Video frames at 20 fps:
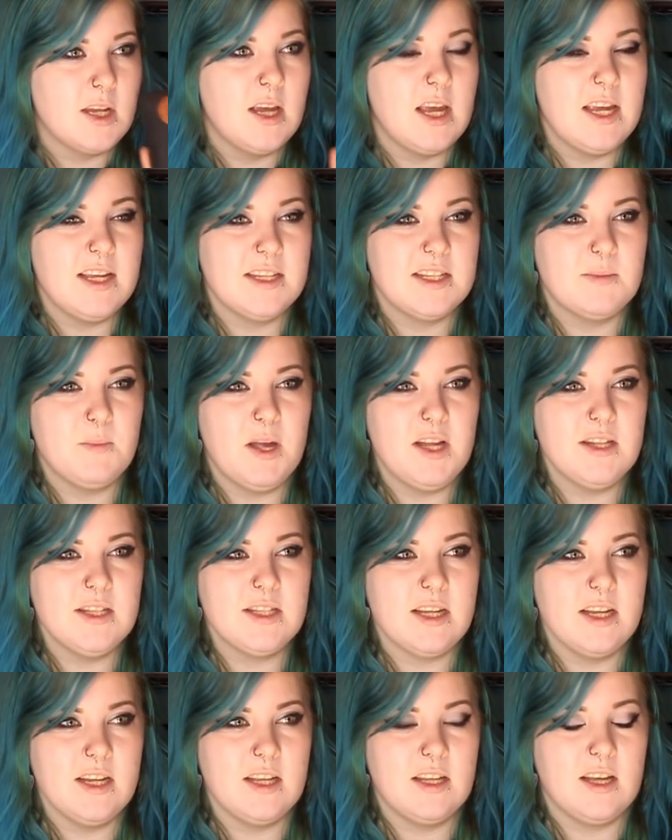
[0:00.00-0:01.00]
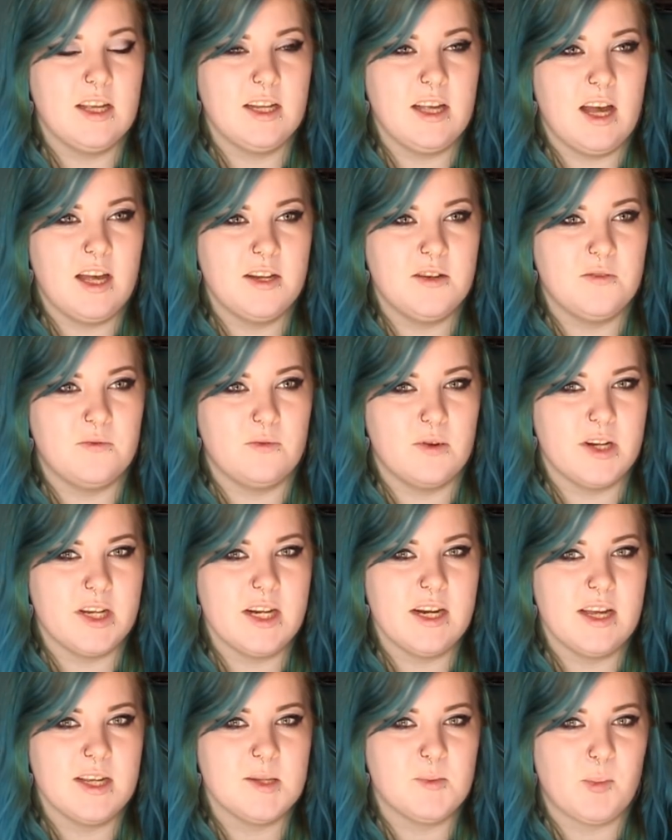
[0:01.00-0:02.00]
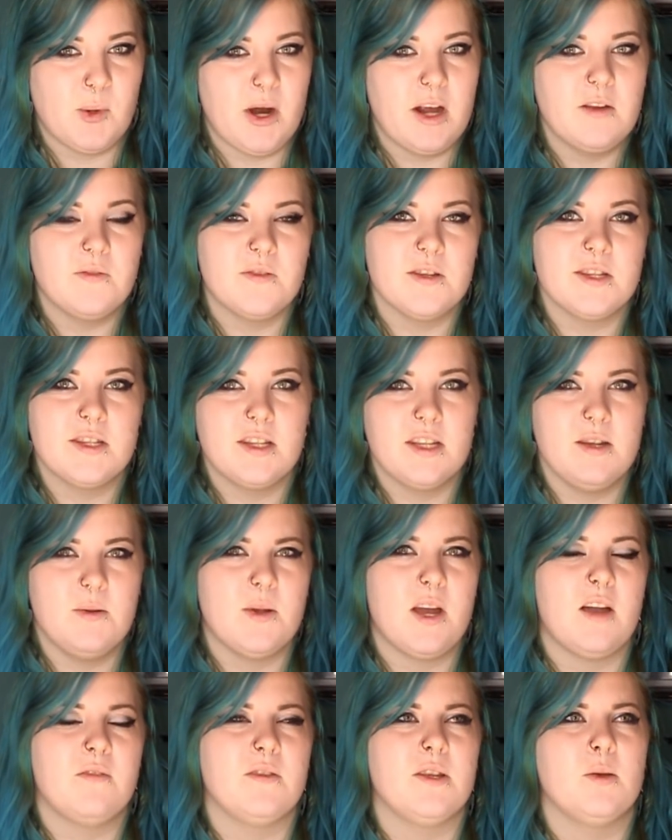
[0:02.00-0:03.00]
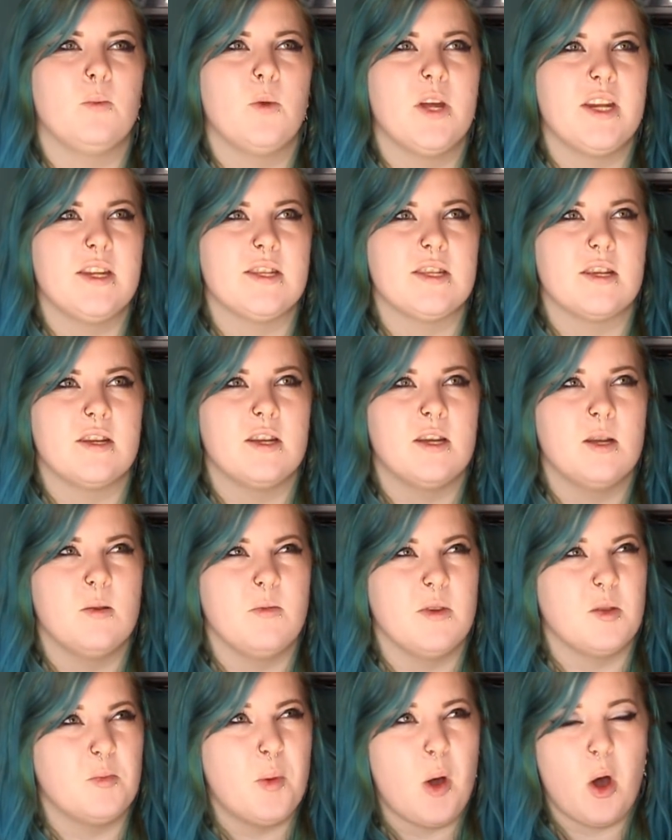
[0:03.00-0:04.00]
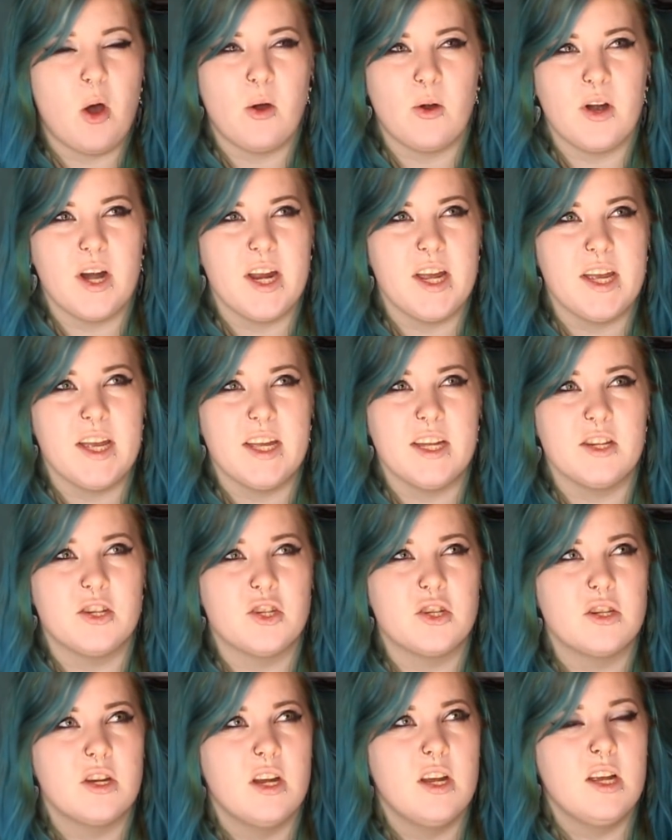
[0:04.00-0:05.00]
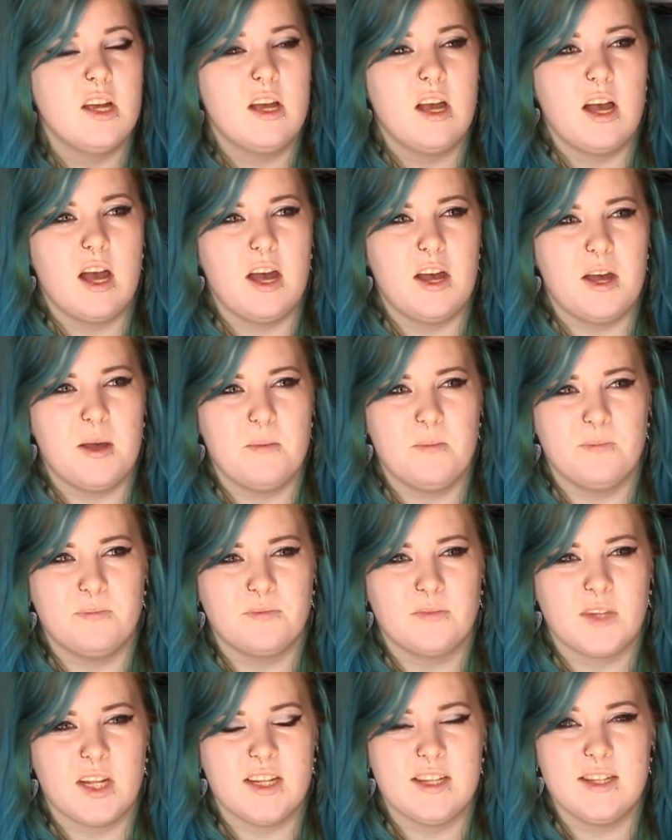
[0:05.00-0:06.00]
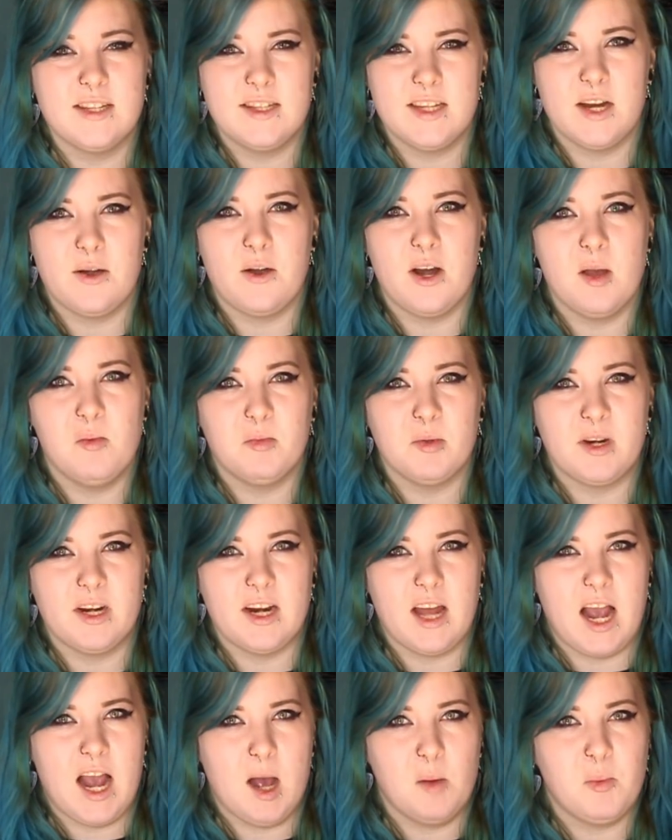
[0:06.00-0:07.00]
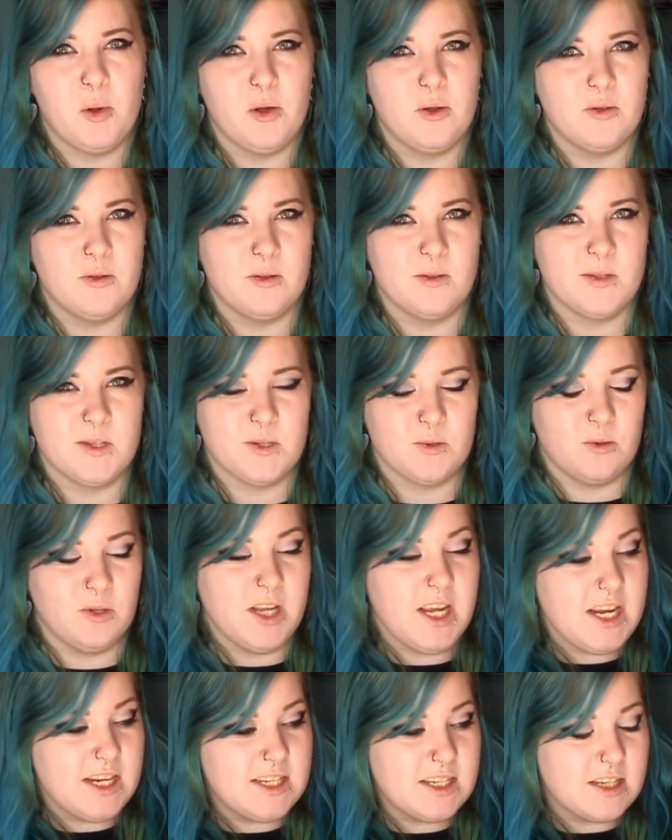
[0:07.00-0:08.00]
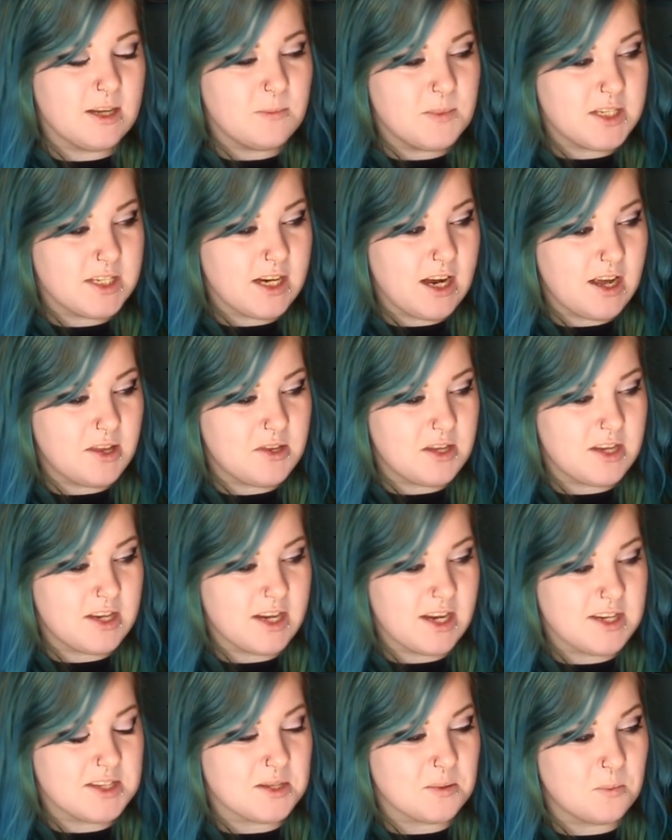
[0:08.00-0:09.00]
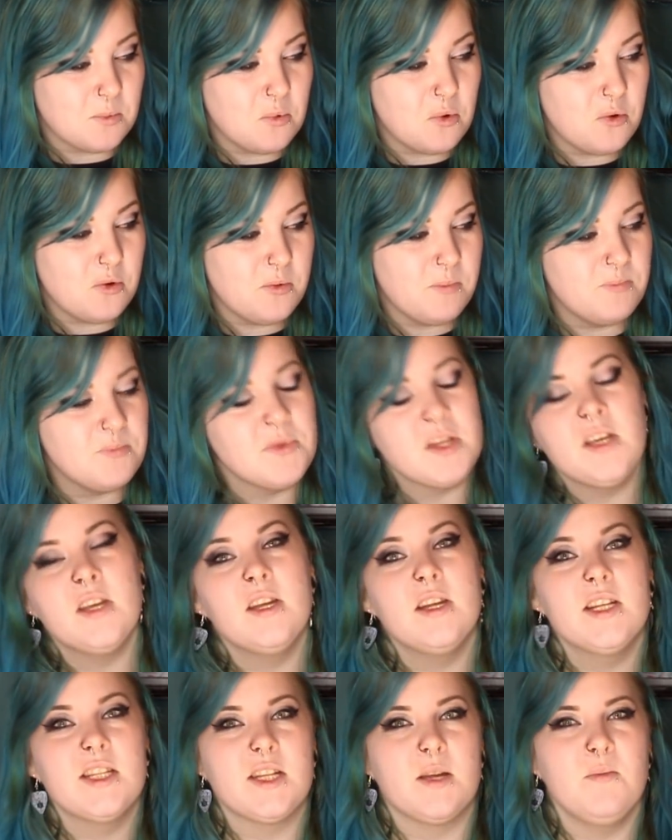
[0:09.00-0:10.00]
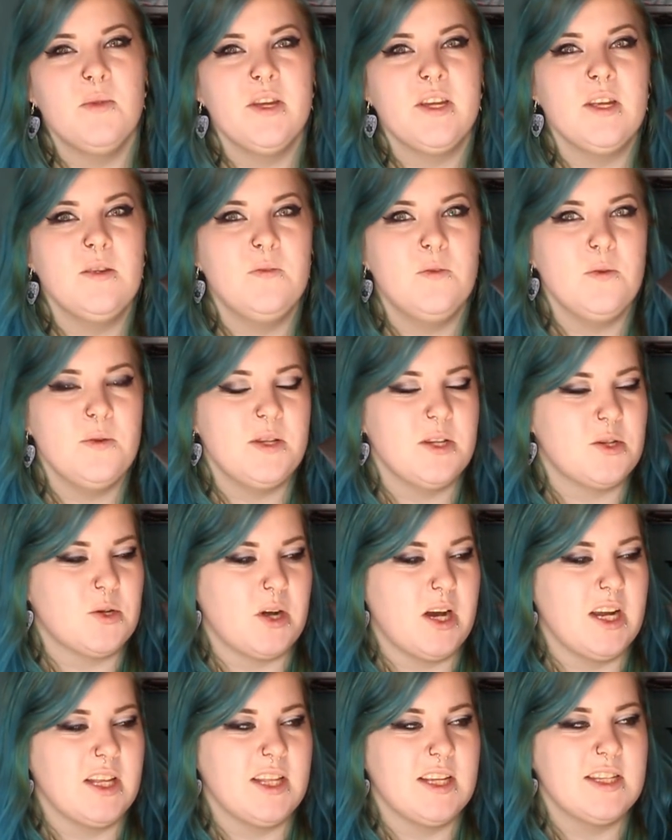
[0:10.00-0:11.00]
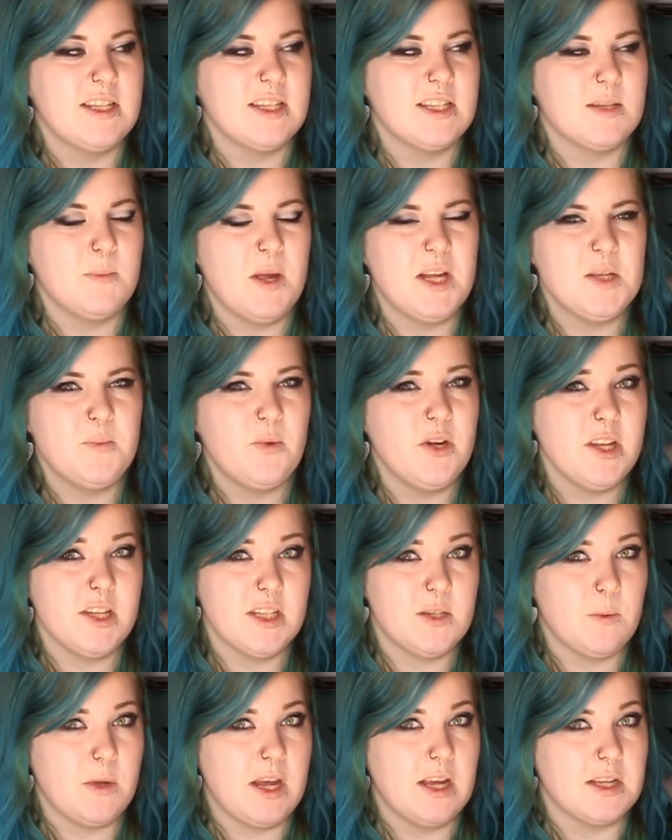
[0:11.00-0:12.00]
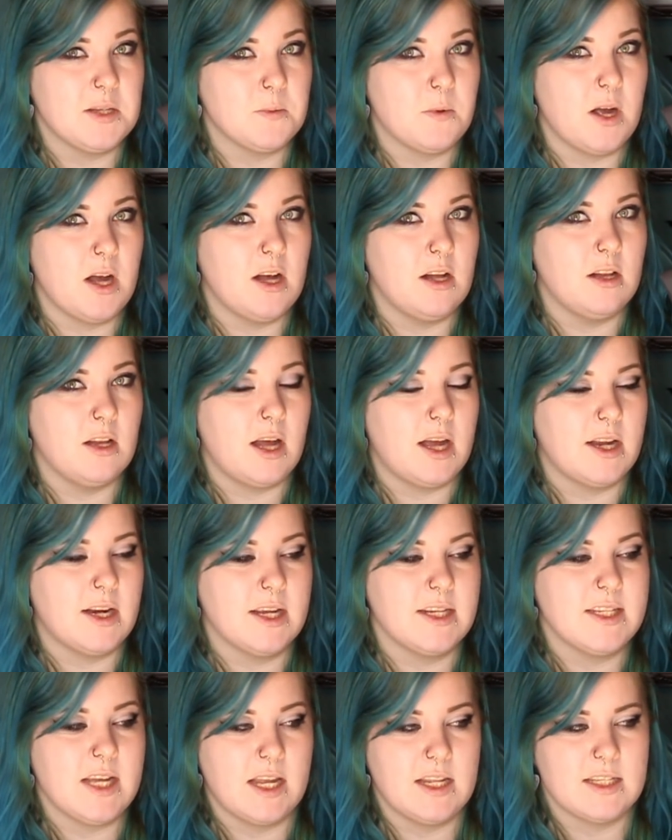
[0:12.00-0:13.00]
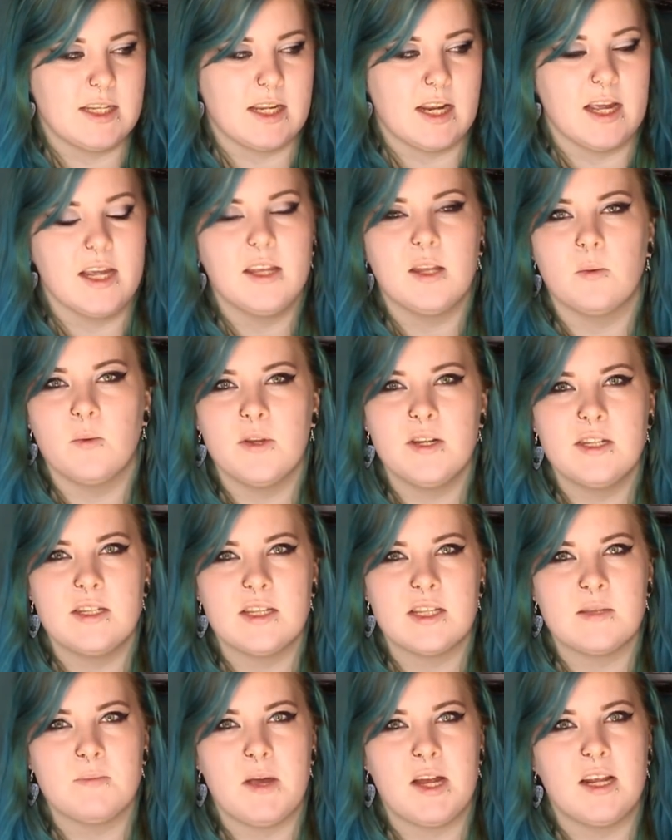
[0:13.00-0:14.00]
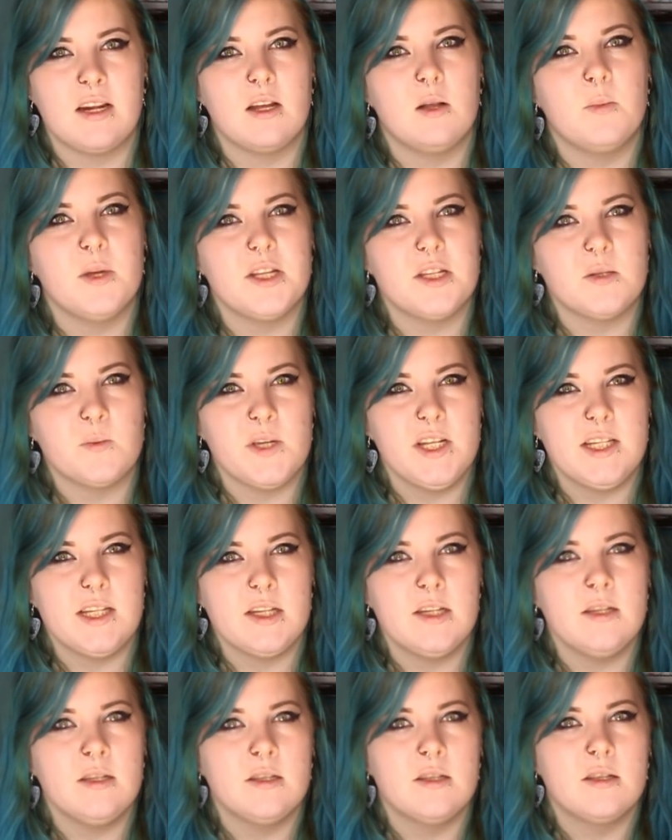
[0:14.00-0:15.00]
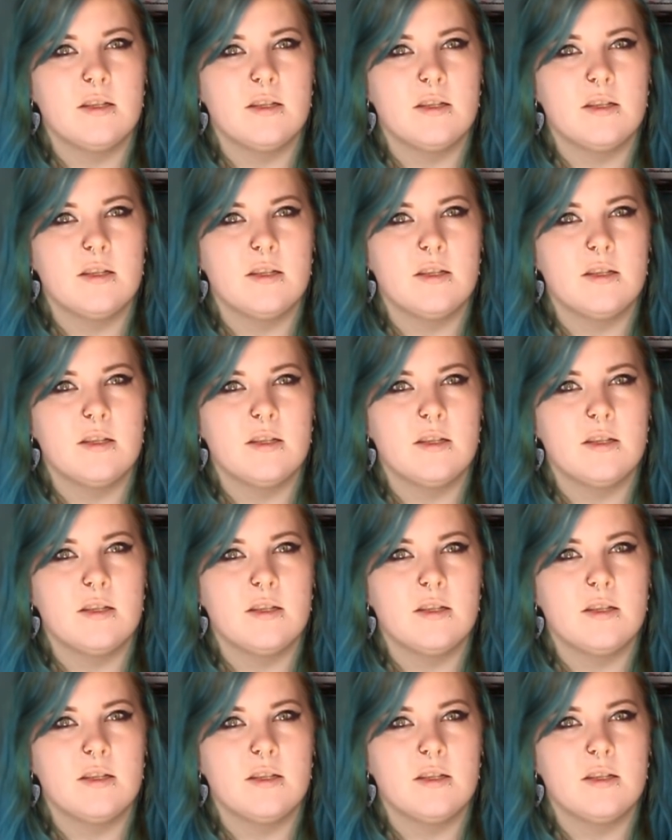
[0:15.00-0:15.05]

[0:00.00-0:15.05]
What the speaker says: It smells like a kind of really nice breakfast that you'd have in the winter with porridge and syrup and apples all heated up together, nice and warm. So I'm looking forward to trying this. It smells pretty sweet as well, and I tend to like the ones that smell a little bit sweeter.